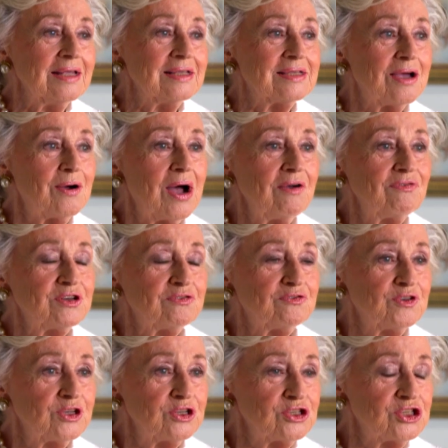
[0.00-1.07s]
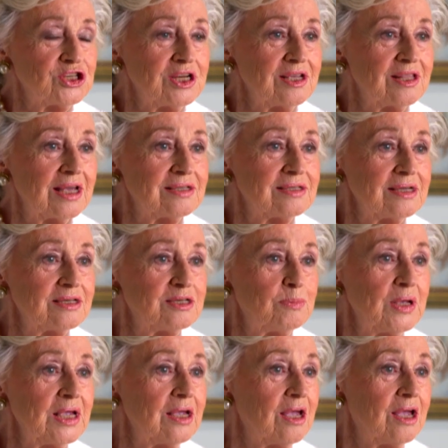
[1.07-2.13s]
So after first year, they said to
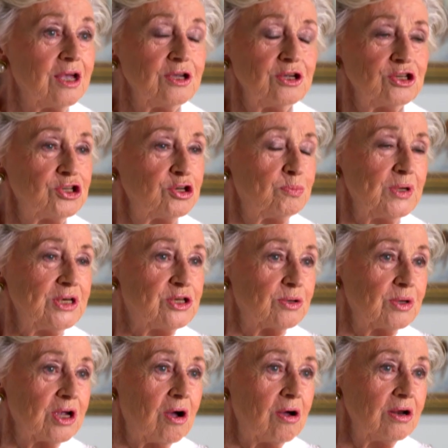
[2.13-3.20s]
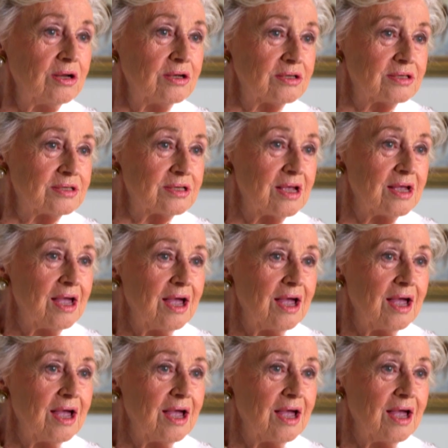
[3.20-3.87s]
me, "You should be doing honours."